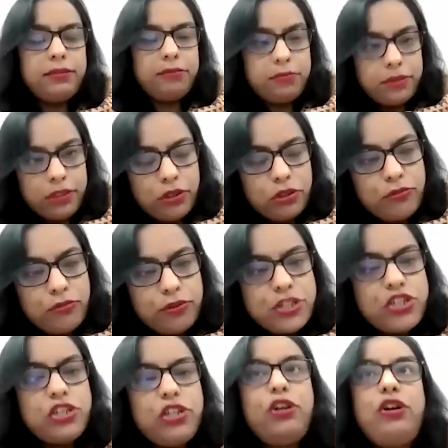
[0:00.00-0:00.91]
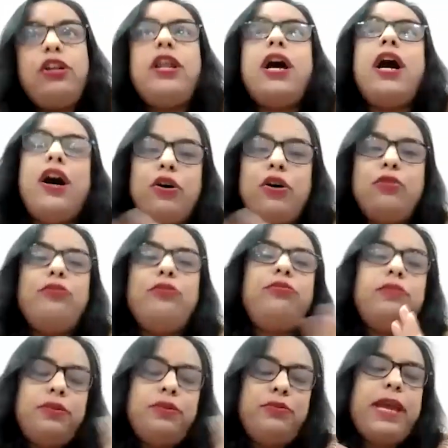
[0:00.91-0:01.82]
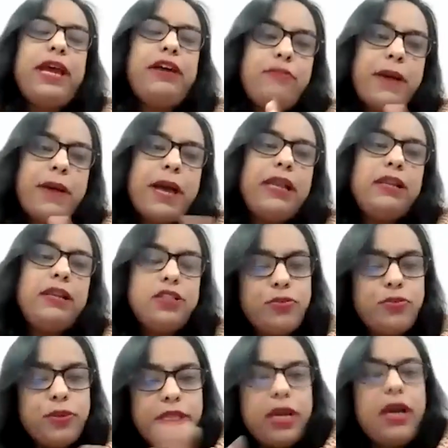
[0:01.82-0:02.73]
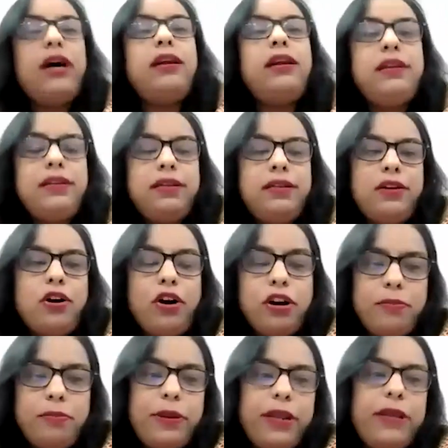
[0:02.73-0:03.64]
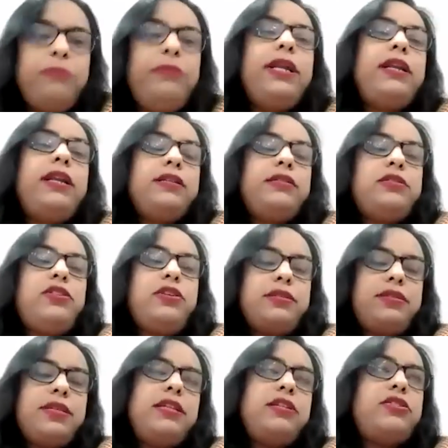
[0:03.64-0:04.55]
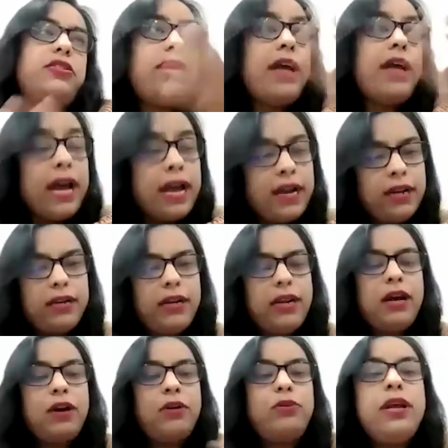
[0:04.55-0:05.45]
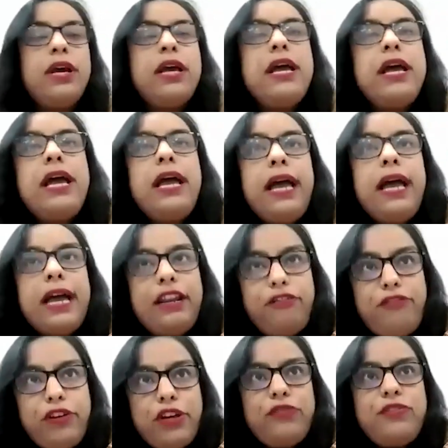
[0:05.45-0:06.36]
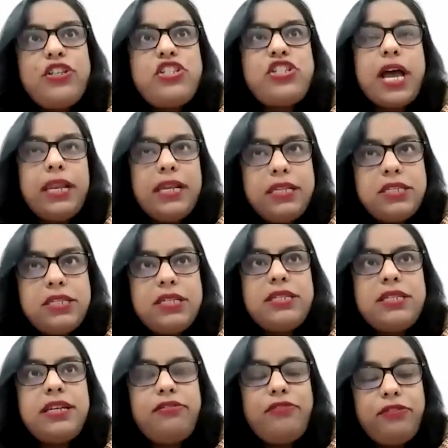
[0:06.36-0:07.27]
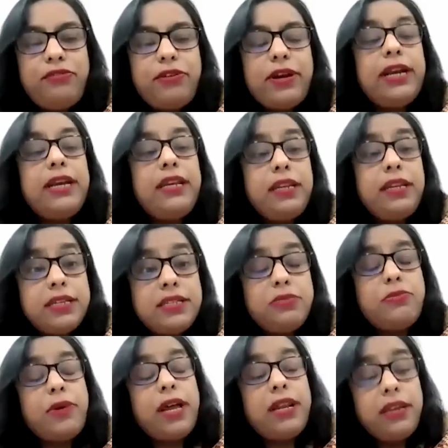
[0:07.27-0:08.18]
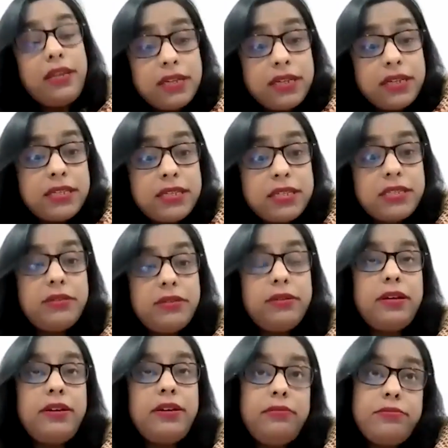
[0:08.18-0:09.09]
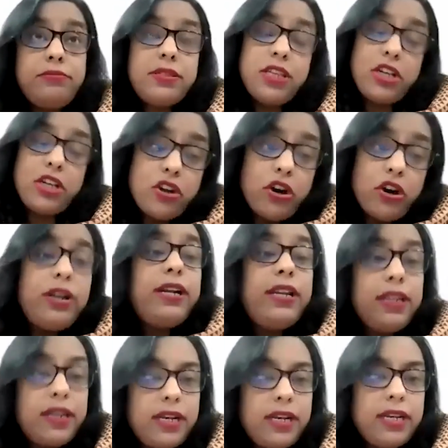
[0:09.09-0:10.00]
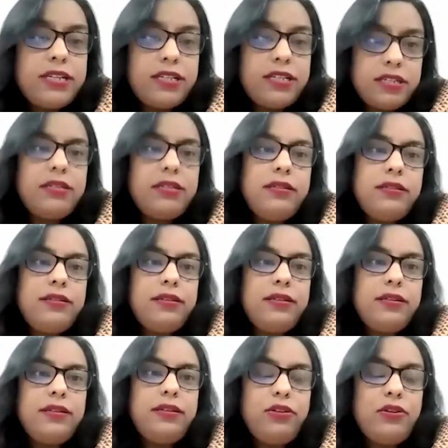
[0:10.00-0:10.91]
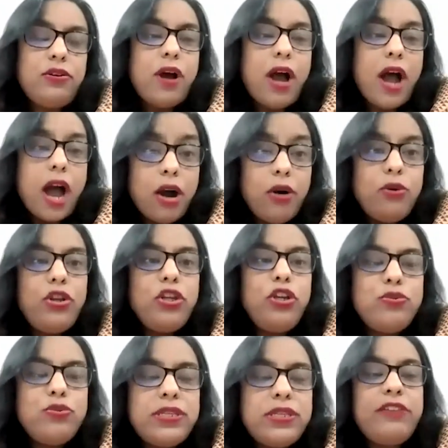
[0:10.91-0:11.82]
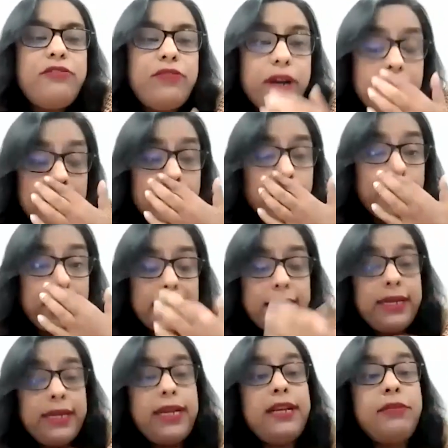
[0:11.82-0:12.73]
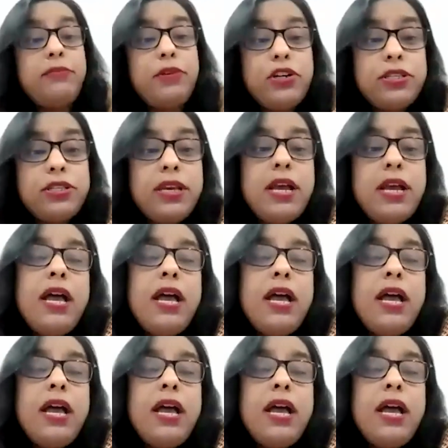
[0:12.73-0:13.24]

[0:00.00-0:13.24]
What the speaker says: you know, vision on how we have a balance with our on-prem data center and cloud. And few of the challenges that we find is one is security related. You know, how do you safeguard all that data? Because